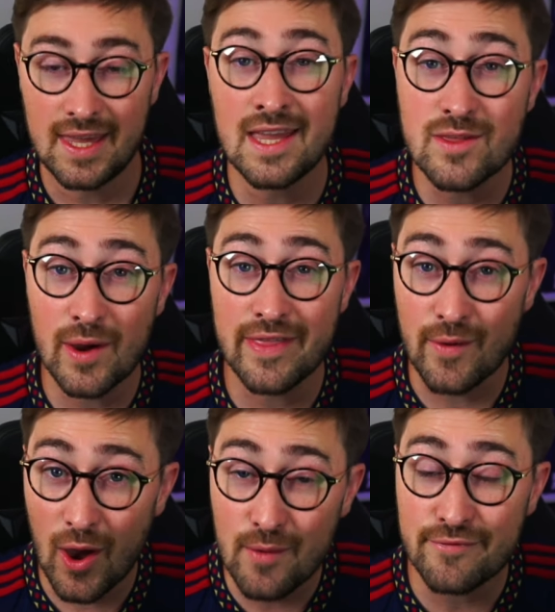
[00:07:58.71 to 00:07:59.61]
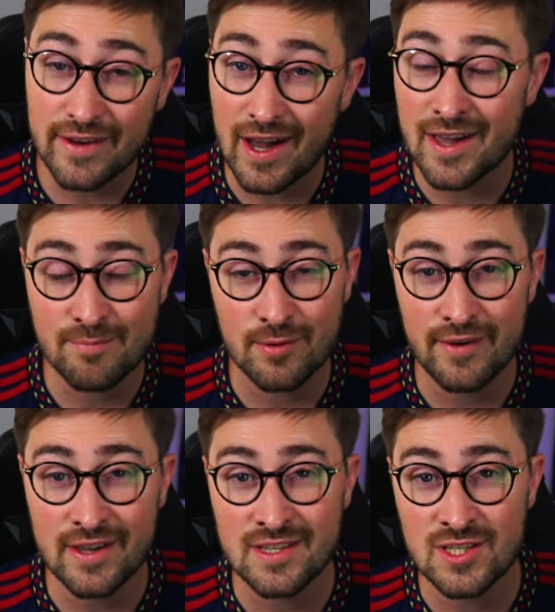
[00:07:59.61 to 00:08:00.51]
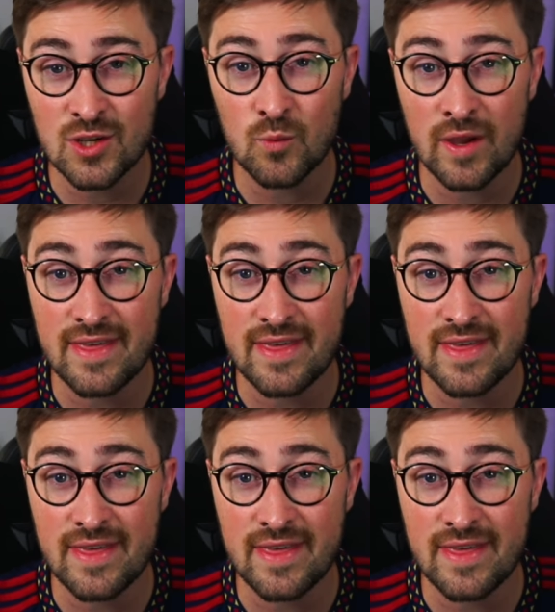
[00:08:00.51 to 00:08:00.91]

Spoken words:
Either way though, hopefully I have provided you with